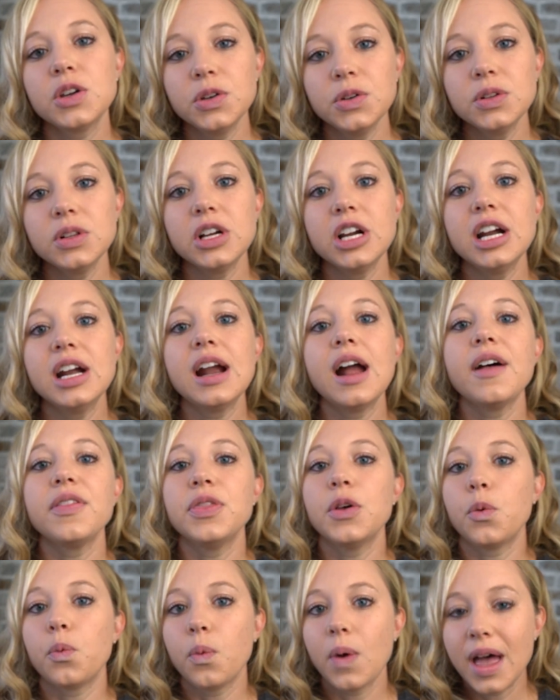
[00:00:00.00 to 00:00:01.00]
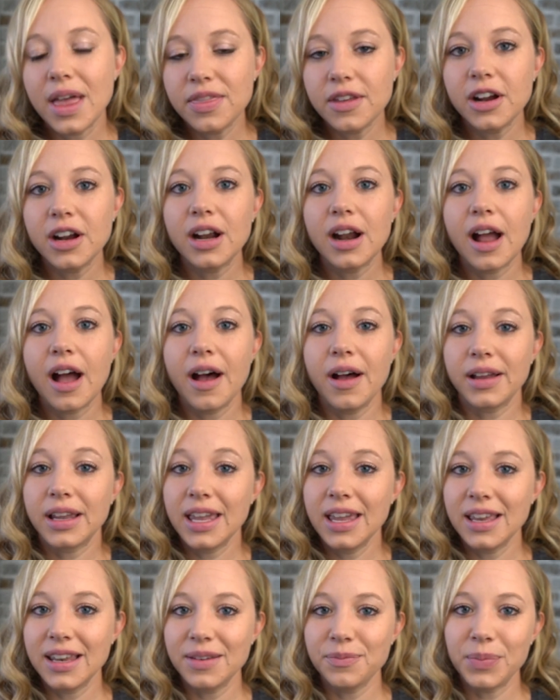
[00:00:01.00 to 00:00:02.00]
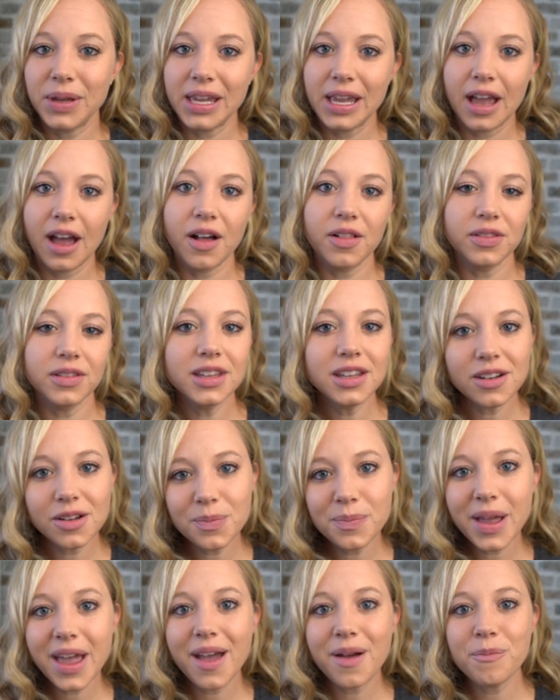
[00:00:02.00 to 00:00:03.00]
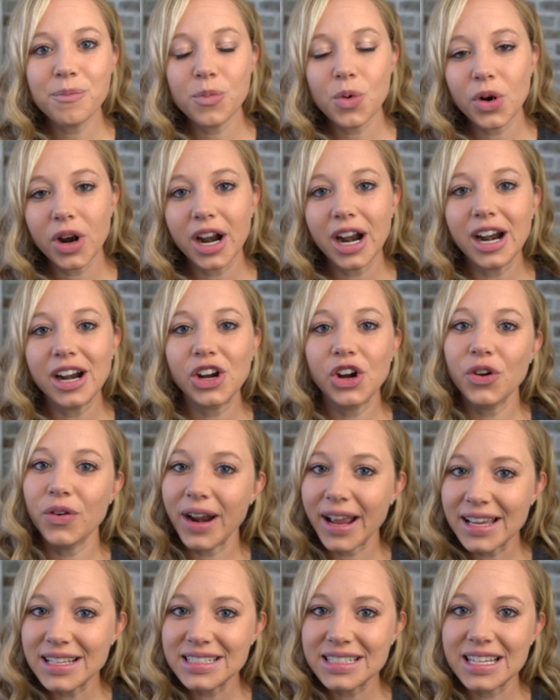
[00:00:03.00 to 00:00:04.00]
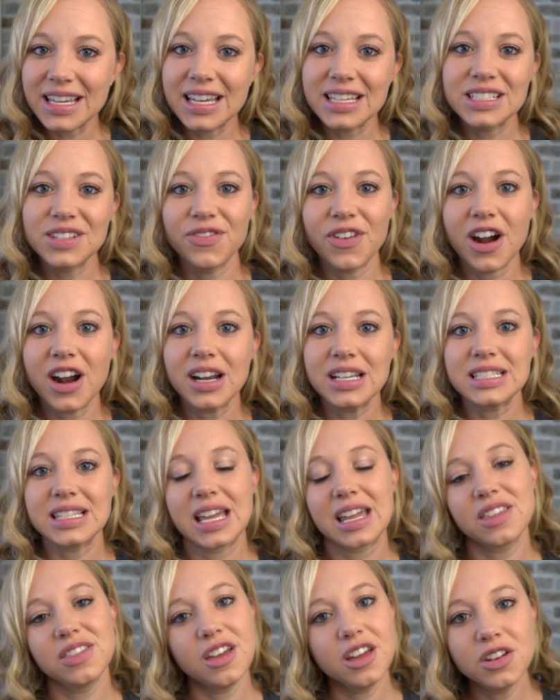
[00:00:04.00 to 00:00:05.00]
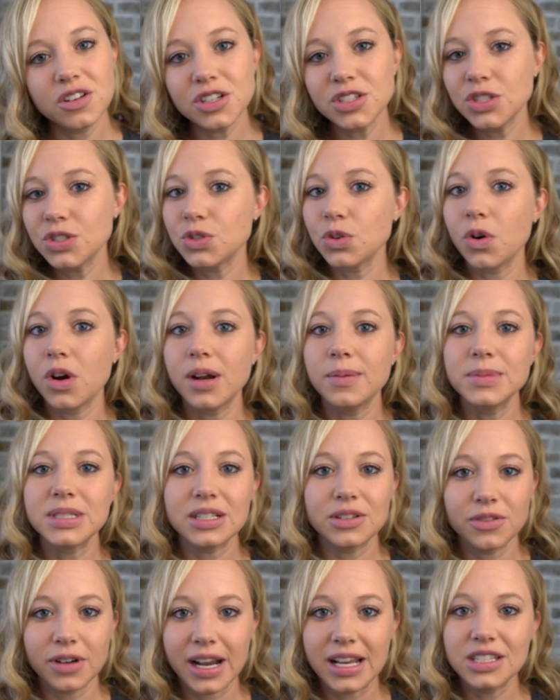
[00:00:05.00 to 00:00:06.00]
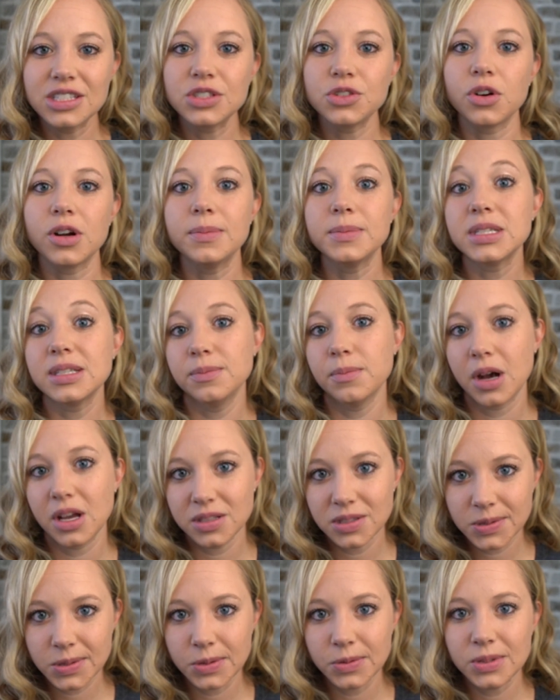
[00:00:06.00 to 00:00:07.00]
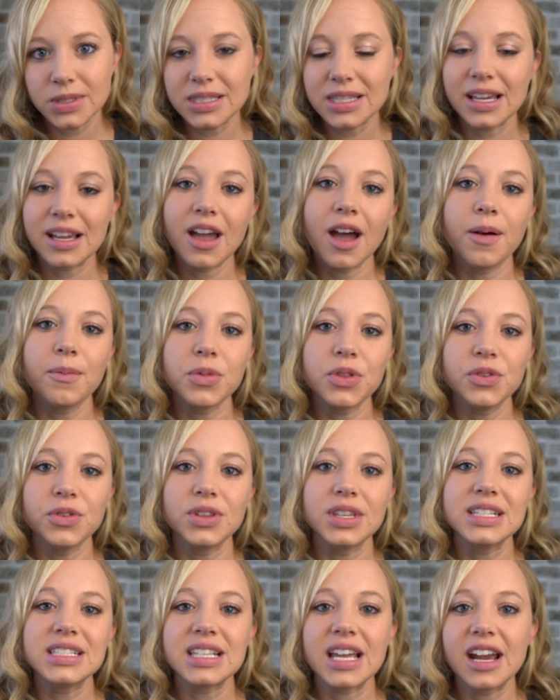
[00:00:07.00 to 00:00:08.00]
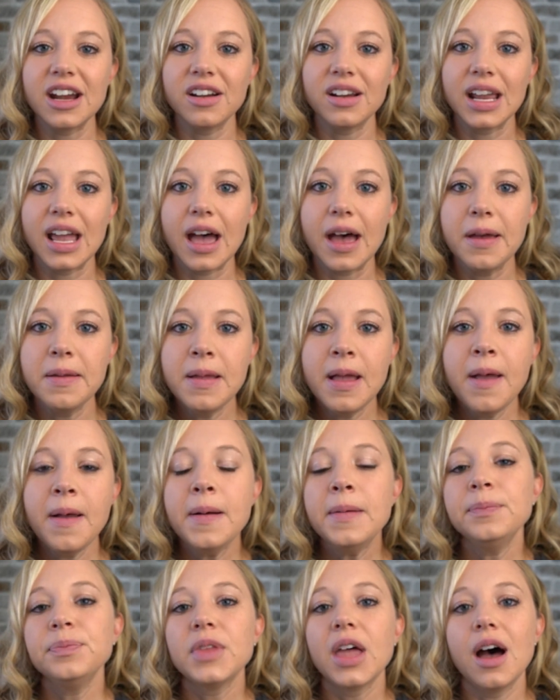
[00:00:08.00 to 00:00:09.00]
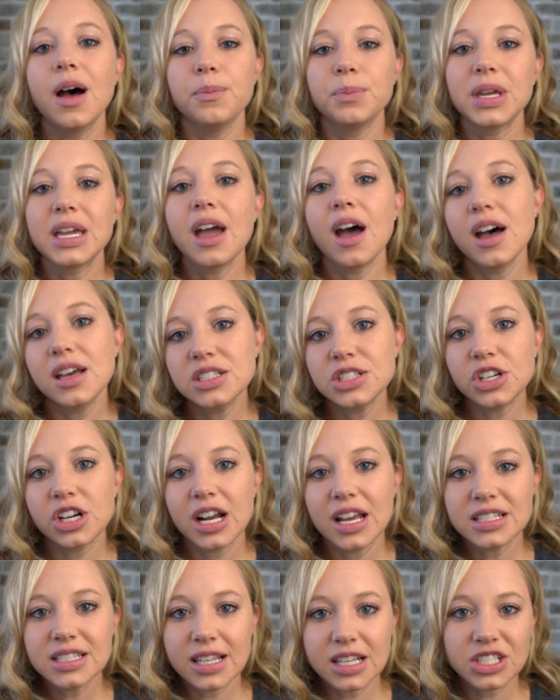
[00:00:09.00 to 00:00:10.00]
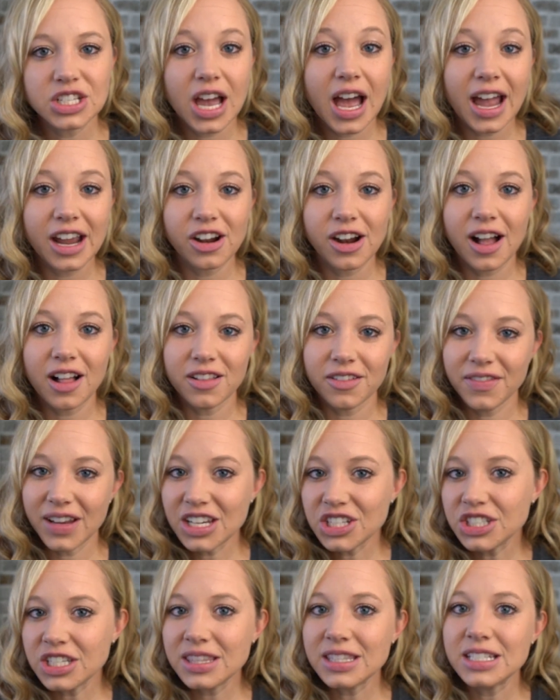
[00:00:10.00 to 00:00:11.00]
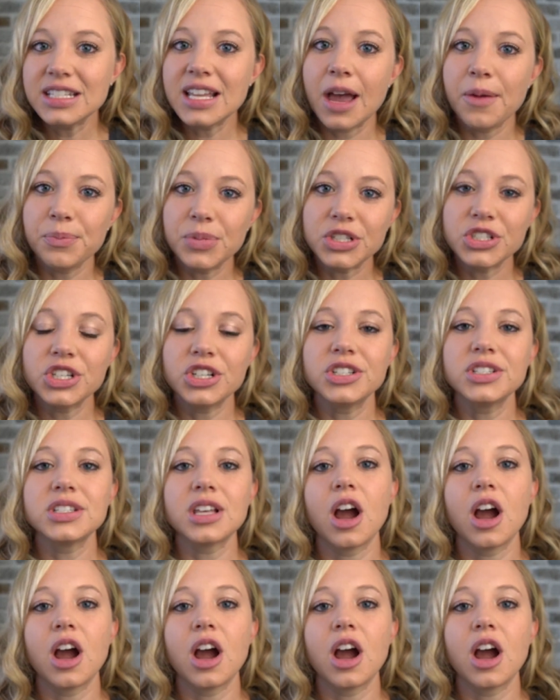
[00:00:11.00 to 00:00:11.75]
cooler. The weather can be a little bit more crazy as far as like thunderstorms and rainstorms and monsoons that come through this area. Because you're at such a higher elevation, the temperatures